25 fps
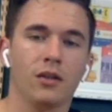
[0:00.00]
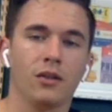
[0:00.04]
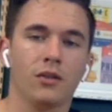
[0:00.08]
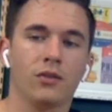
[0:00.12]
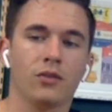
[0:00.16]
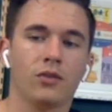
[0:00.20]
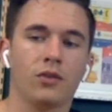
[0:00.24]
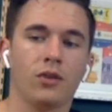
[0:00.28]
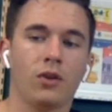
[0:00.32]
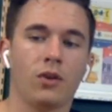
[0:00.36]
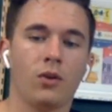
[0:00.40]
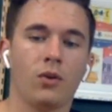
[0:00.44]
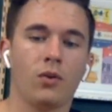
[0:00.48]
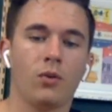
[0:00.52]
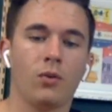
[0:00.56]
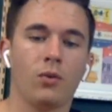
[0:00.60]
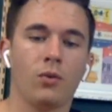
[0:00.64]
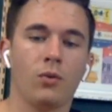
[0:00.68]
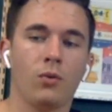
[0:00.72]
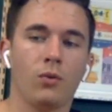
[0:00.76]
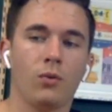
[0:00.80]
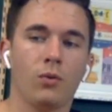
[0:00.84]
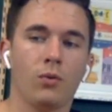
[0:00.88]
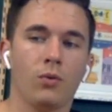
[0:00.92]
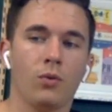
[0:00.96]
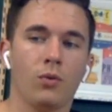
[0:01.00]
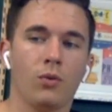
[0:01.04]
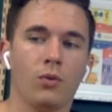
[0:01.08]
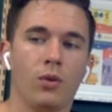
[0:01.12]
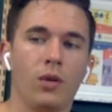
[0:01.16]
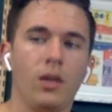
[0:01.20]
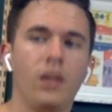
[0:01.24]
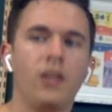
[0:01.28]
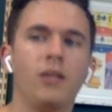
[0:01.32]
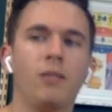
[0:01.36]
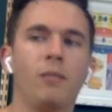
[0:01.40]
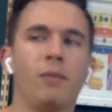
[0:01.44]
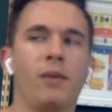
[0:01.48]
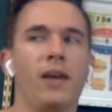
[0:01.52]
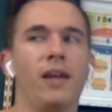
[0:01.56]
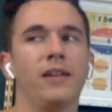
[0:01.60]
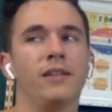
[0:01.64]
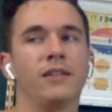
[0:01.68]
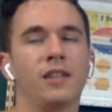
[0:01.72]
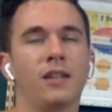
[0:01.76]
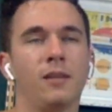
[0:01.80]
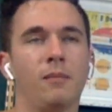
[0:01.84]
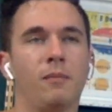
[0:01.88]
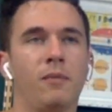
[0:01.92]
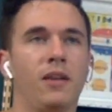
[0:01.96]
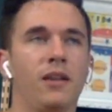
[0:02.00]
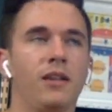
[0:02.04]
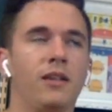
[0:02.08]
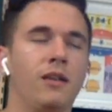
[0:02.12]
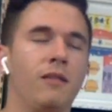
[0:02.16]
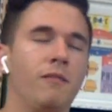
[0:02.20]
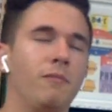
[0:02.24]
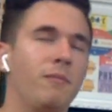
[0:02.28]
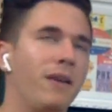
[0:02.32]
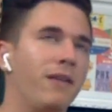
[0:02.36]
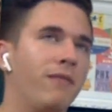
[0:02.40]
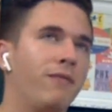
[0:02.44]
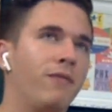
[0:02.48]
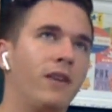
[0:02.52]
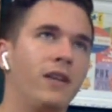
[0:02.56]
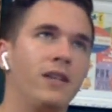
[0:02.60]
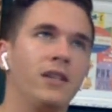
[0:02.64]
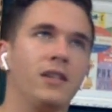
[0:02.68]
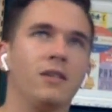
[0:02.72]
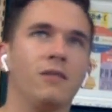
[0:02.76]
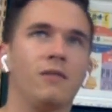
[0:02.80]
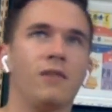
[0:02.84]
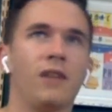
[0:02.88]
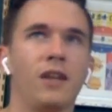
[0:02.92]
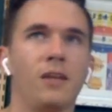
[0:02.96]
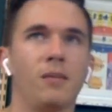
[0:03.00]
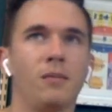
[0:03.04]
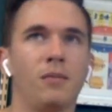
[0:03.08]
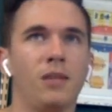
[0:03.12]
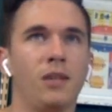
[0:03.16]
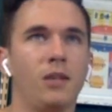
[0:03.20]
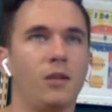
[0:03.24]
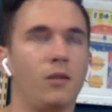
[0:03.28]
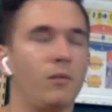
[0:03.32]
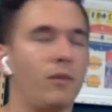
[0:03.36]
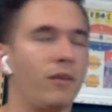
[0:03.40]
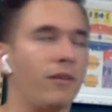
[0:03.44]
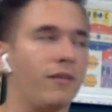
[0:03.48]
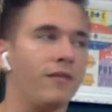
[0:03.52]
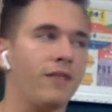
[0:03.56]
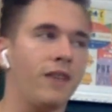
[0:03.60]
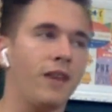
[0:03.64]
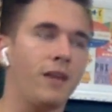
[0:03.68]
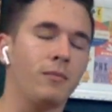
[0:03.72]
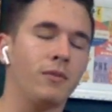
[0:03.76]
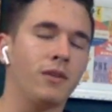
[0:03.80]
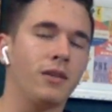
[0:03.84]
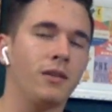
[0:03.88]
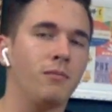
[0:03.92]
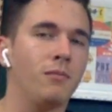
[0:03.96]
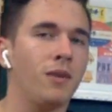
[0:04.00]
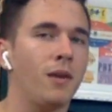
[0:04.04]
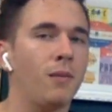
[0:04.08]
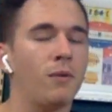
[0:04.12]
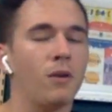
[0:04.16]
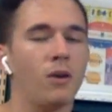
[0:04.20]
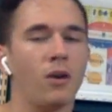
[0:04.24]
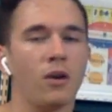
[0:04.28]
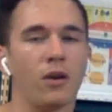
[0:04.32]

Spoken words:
So it depends. If my friends invite me or my family, maybe